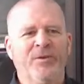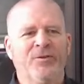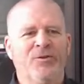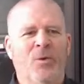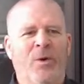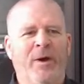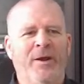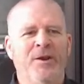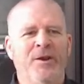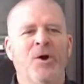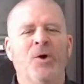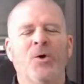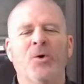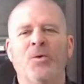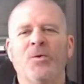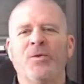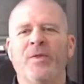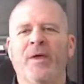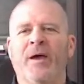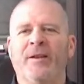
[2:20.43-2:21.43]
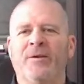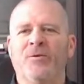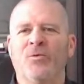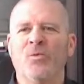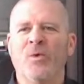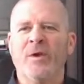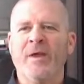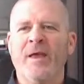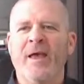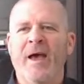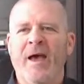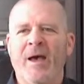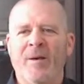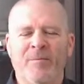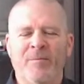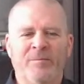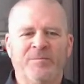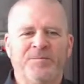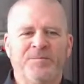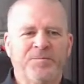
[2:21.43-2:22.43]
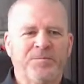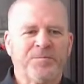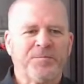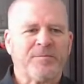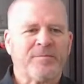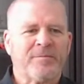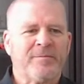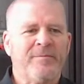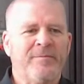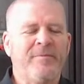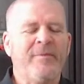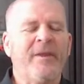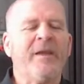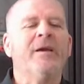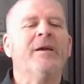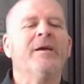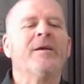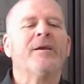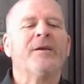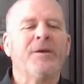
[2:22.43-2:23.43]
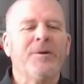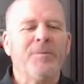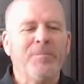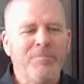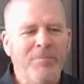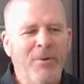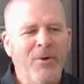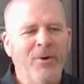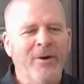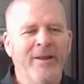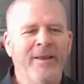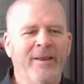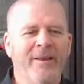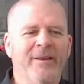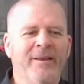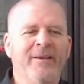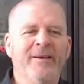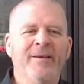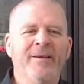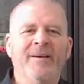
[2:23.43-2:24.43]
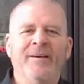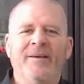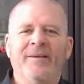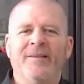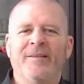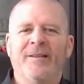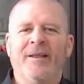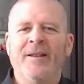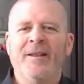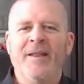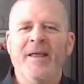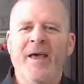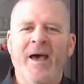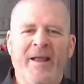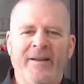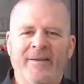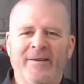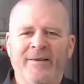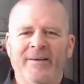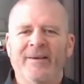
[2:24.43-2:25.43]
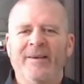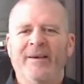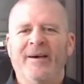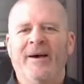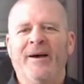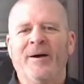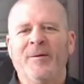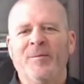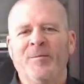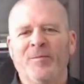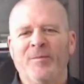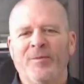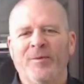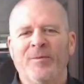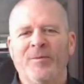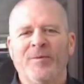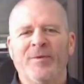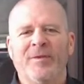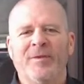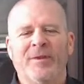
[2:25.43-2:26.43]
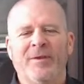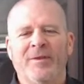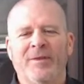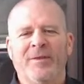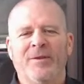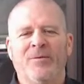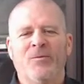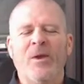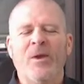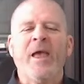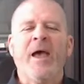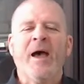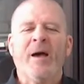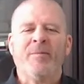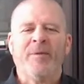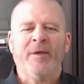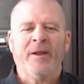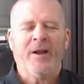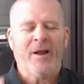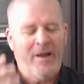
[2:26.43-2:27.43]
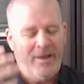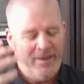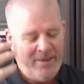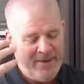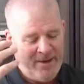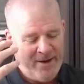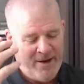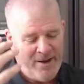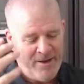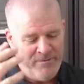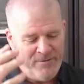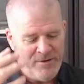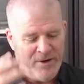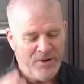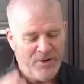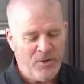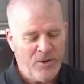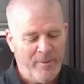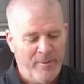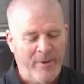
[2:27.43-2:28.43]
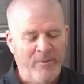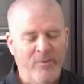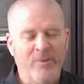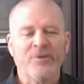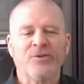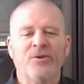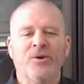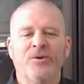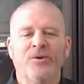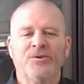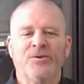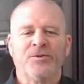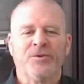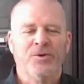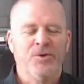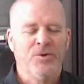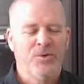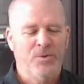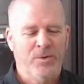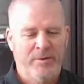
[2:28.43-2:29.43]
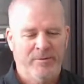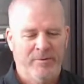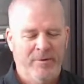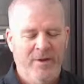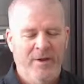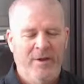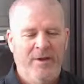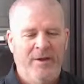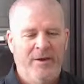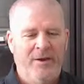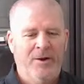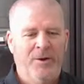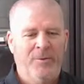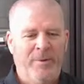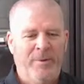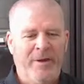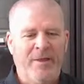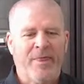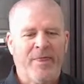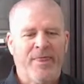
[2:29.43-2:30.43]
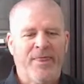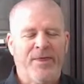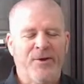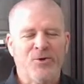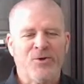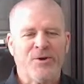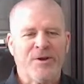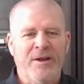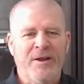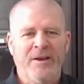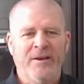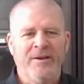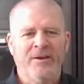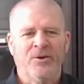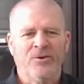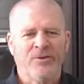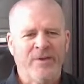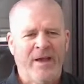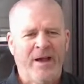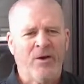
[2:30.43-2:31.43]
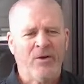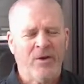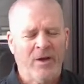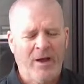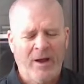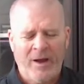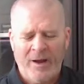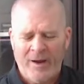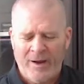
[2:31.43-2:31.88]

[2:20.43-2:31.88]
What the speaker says: So I know that rehab. Good morning, Lynette. Um, the rehab that I've done all my research to, being 13 years out,